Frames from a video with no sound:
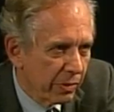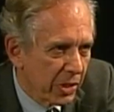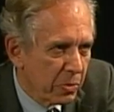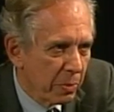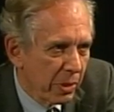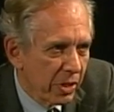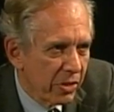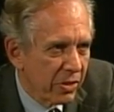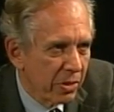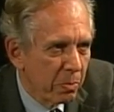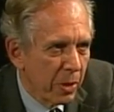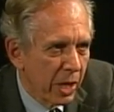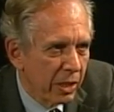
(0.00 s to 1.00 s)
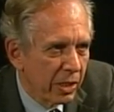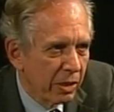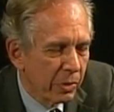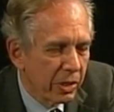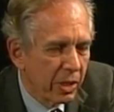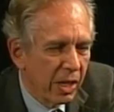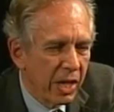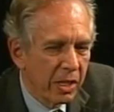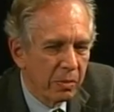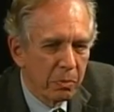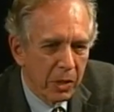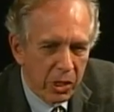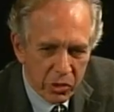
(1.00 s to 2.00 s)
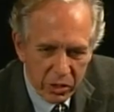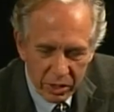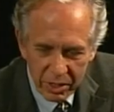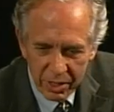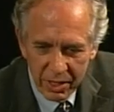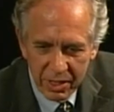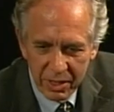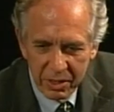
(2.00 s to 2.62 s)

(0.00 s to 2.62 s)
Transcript: of experience in banking. We cannot mention